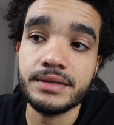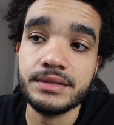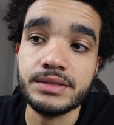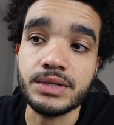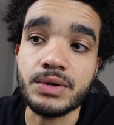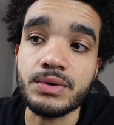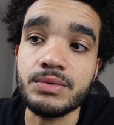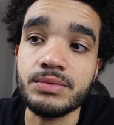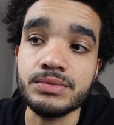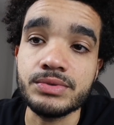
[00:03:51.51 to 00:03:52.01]

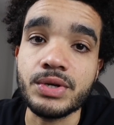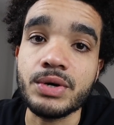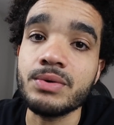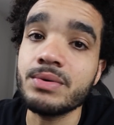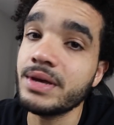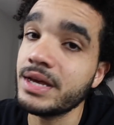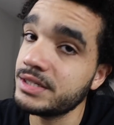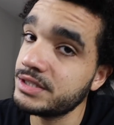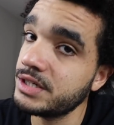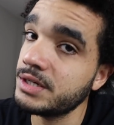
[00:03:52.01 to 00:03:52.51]

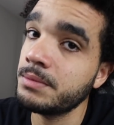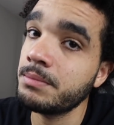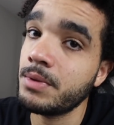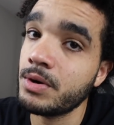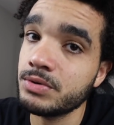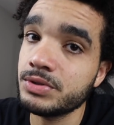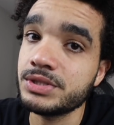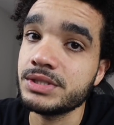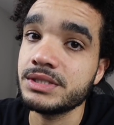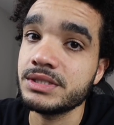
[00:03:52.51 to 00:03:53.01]
Don't get your
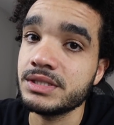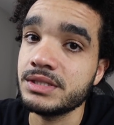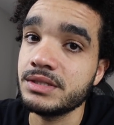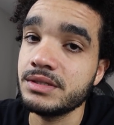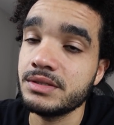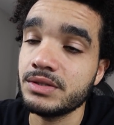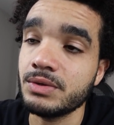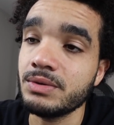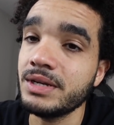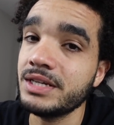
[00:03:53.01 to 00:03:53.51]
emotions,
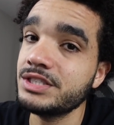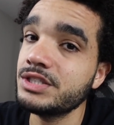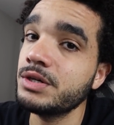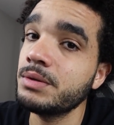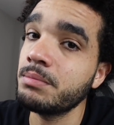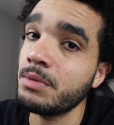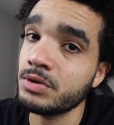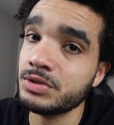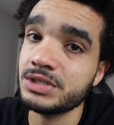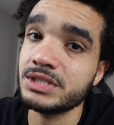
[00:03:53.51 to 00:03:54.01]
and don't let your
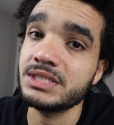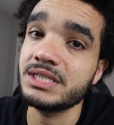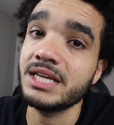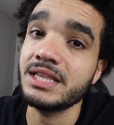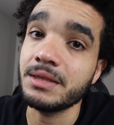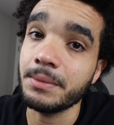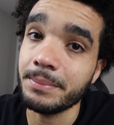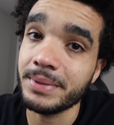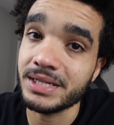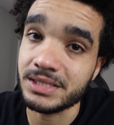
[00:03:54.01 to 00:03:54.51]
emotions
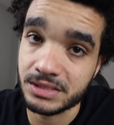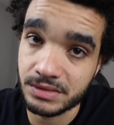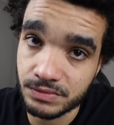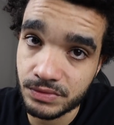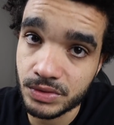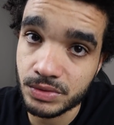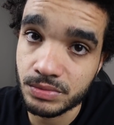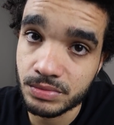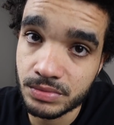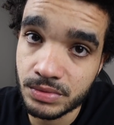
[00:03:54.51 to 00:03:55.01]
get the best
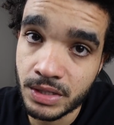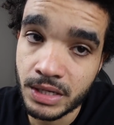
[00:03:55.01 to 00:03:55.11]
of you.